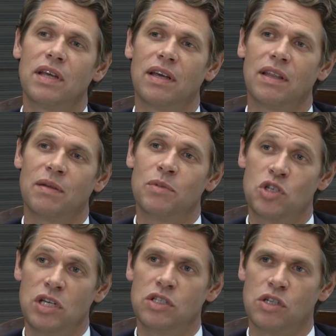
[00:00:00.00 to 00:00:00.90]
the
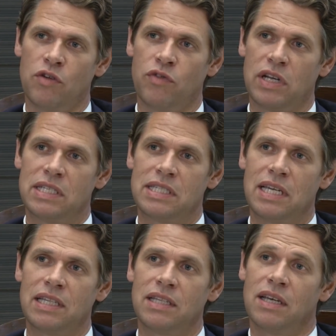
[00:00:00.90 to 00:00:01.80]
machines over it and
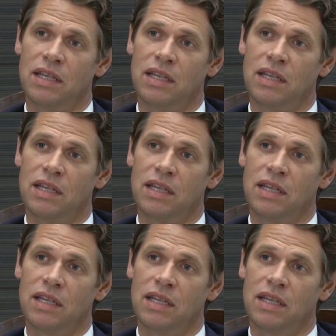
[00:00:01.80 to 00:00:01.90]
said,